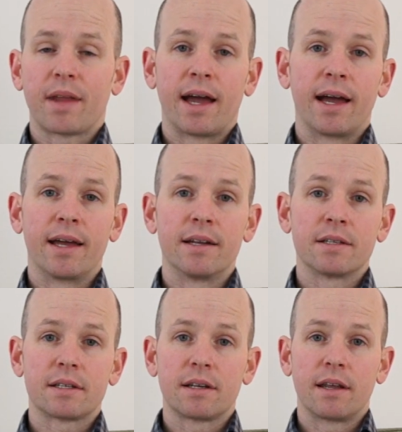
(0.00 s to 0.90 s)

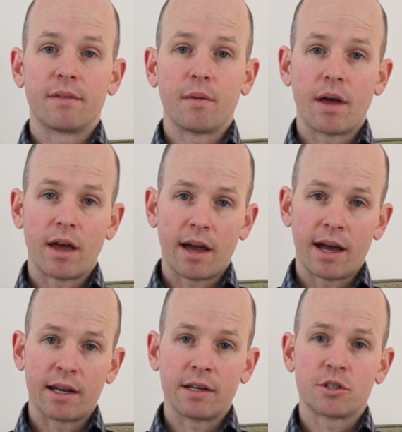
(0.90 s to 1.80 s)
and
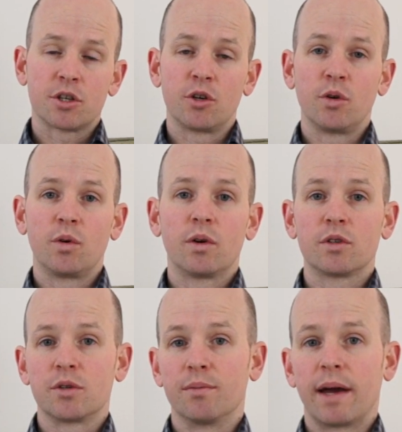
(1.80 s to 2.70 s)
add it to
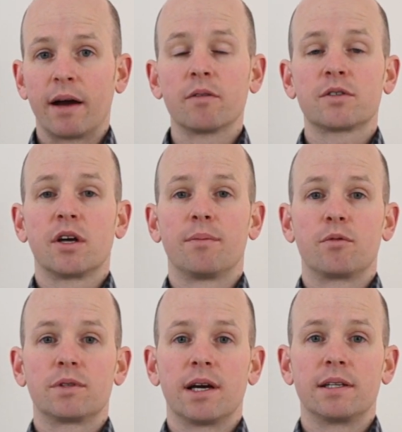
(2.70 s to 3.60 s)
some out of
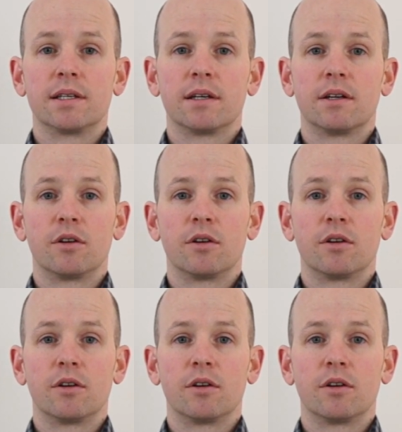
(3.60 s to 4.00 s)
sample data.